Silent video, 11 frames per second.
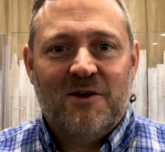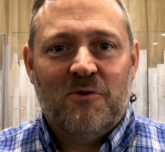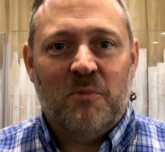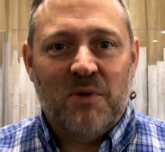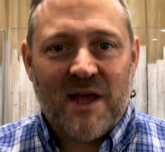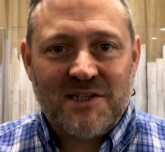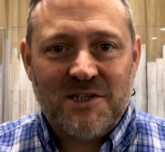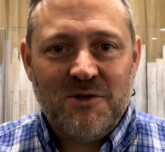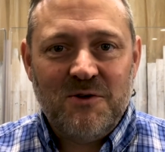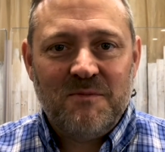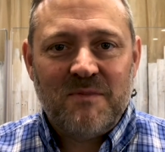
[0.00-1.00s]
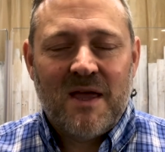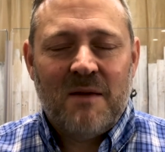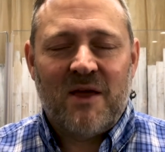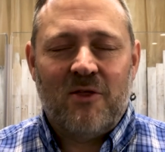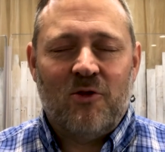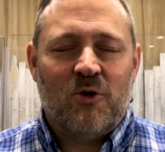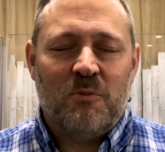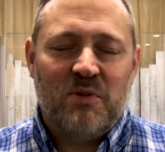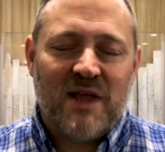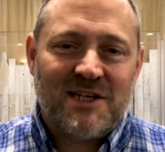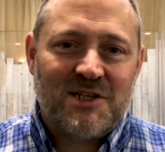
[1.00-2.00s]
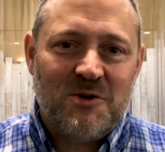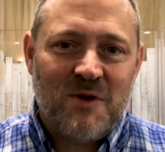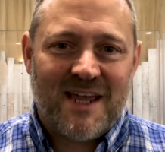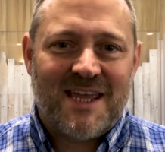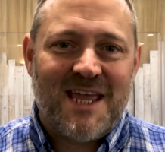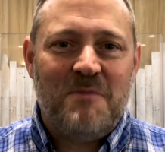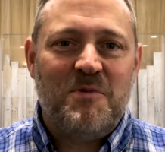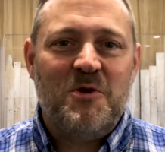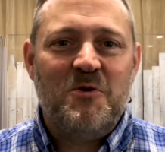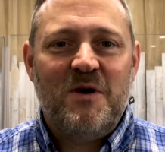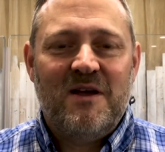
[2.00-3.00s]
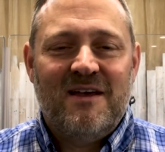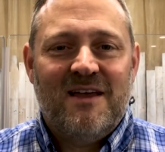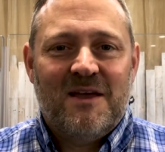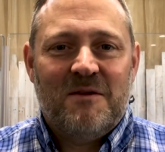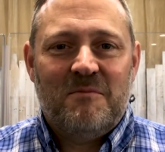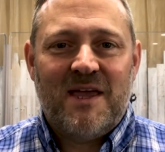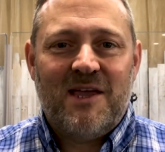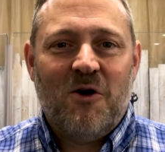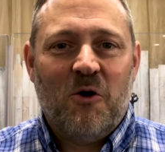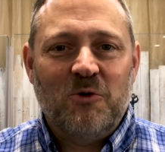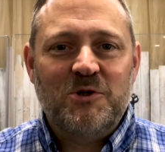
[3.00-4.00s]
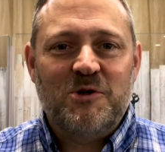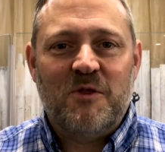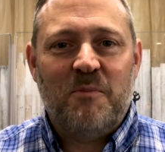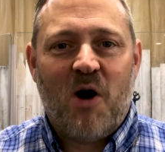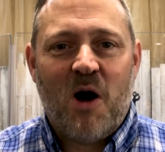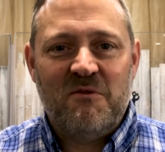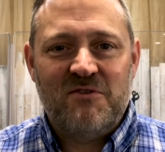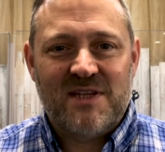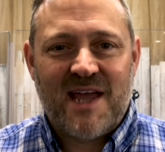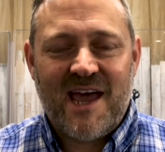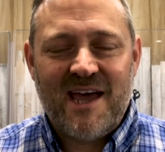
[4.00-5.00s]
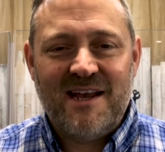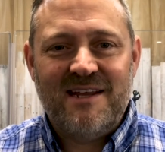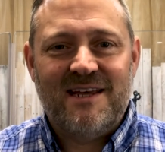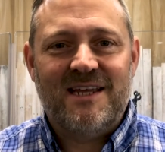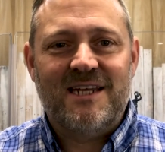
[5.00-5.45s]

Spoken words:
Well, bless you. May the Lord bless you and keep you. May he hold you in the palm of his hand.